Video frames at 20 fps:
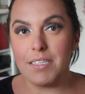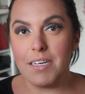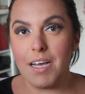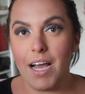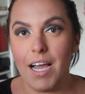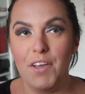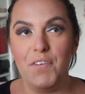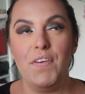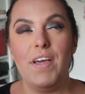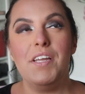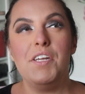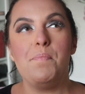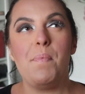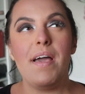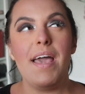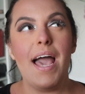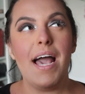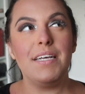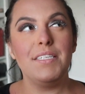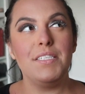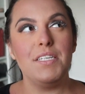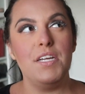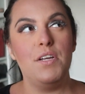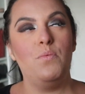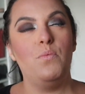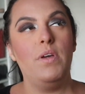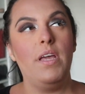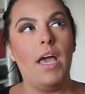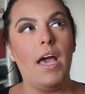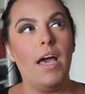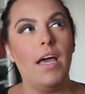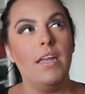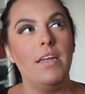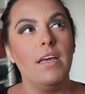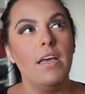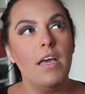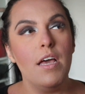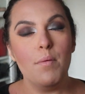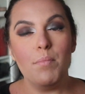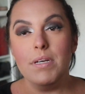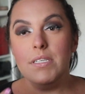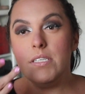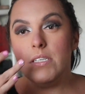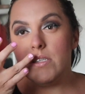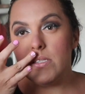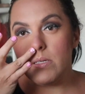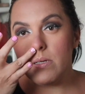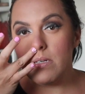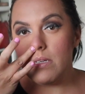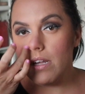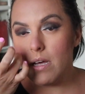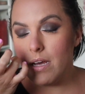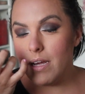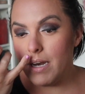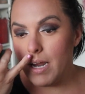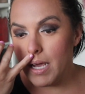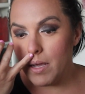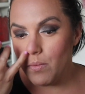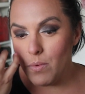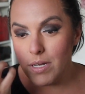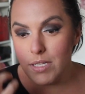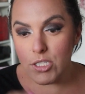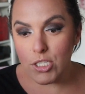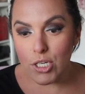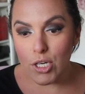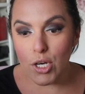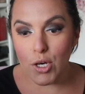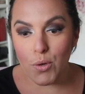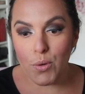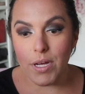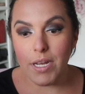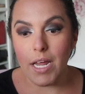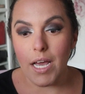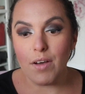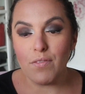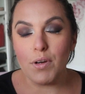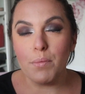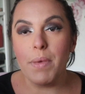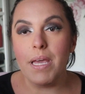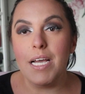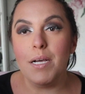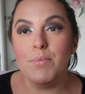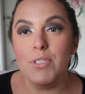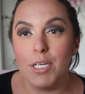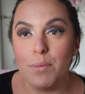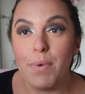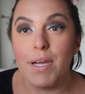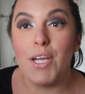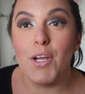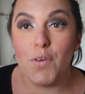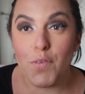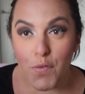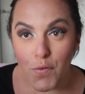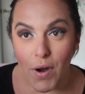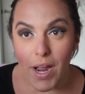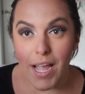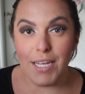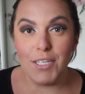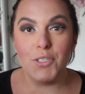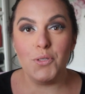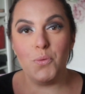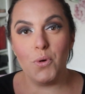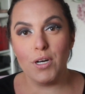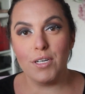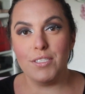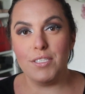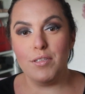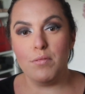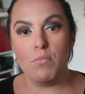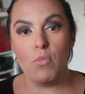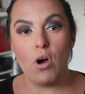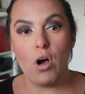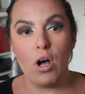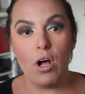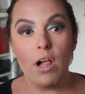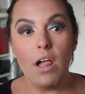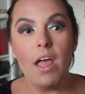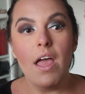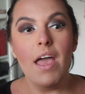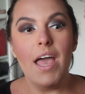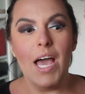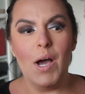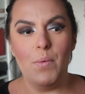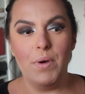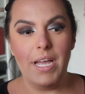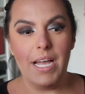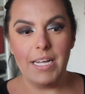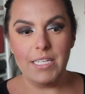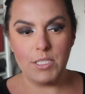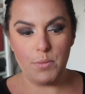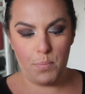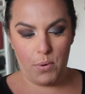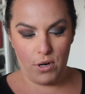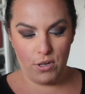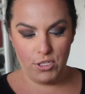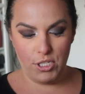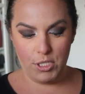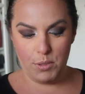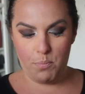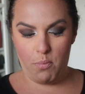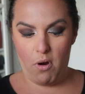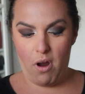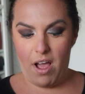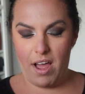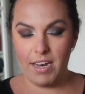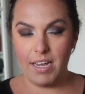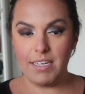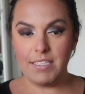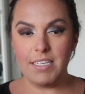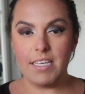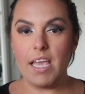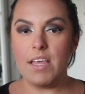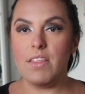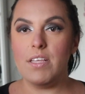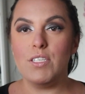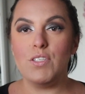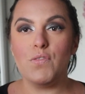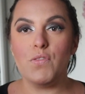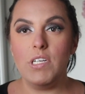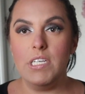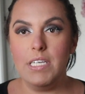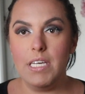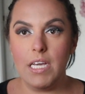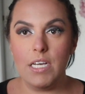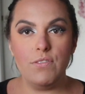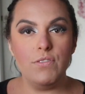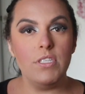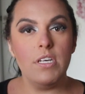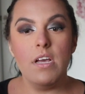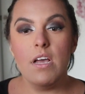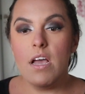I found it by accident. My sister-in-law and I went to go and have our makeup done by her friend who worked in the mall, and we had to purchase product to get this free gift.